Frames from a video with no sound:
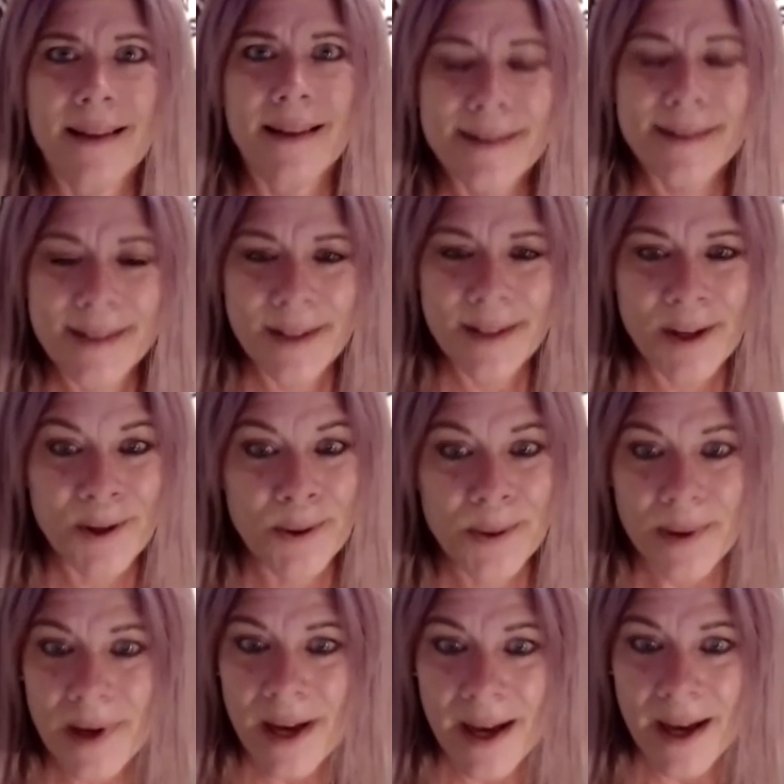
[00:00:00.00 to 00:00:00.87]

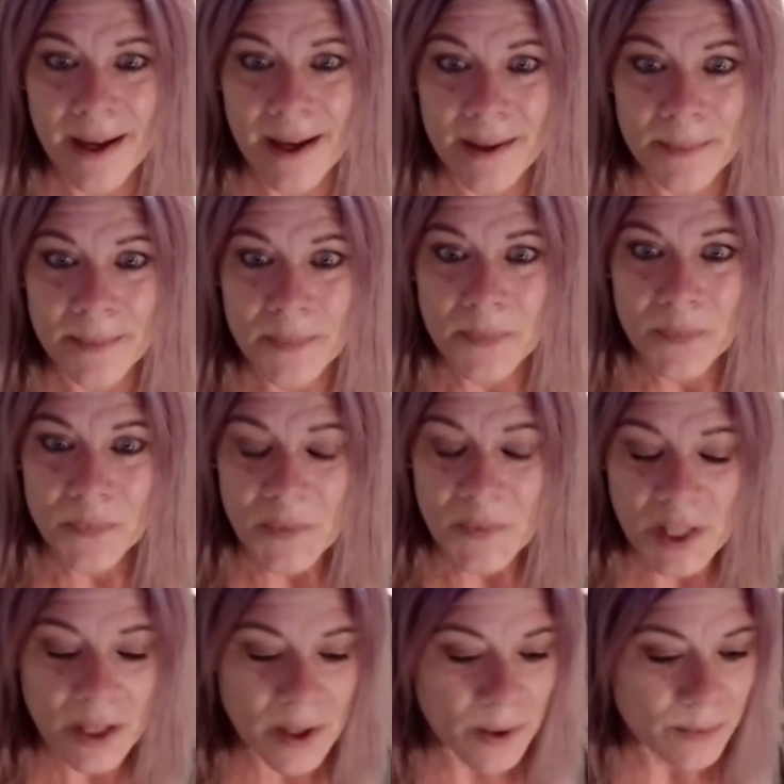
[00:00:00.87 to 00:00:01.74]
So
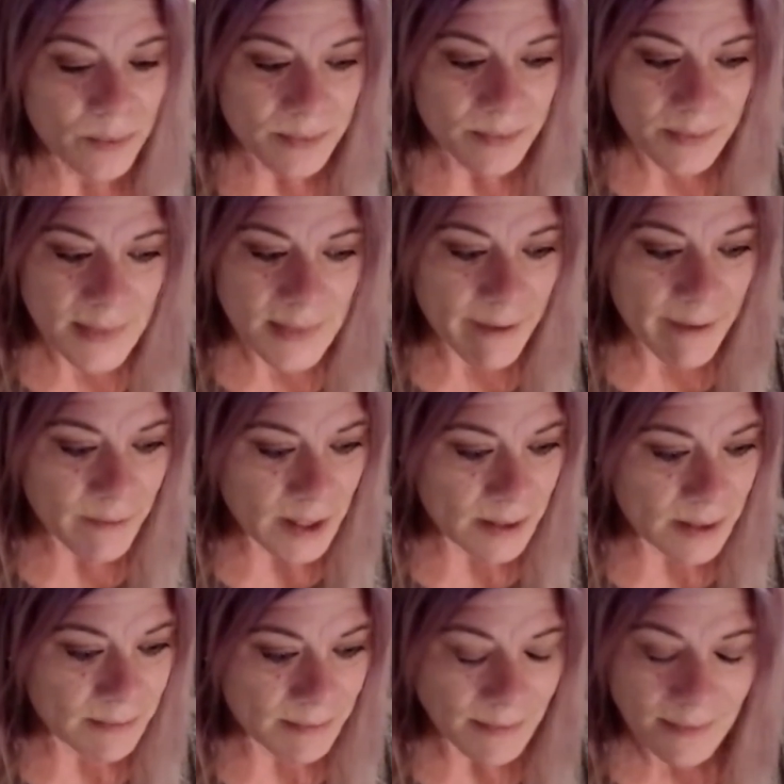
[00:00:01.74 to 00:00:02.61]

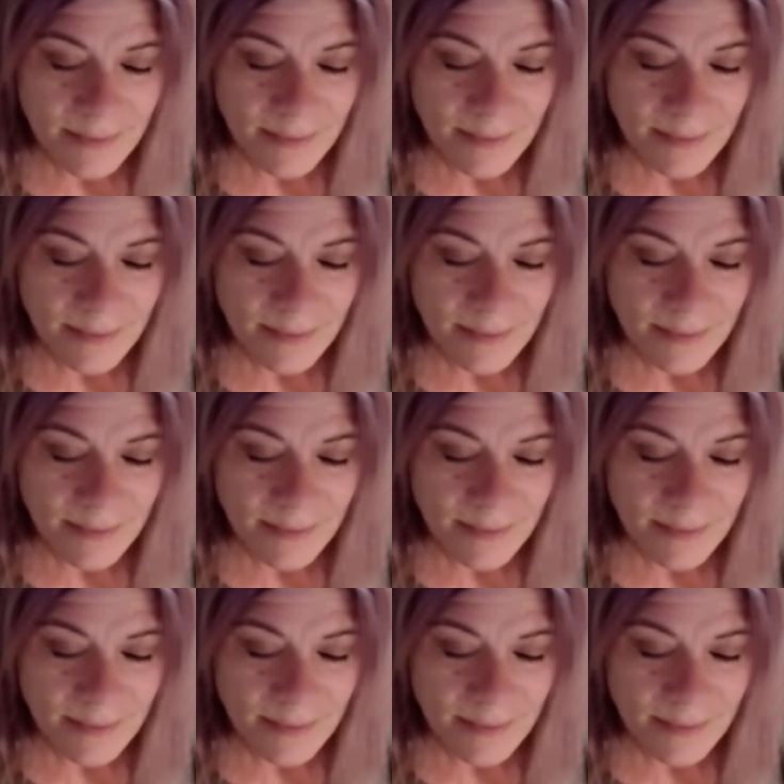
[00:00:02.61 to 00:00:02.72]
having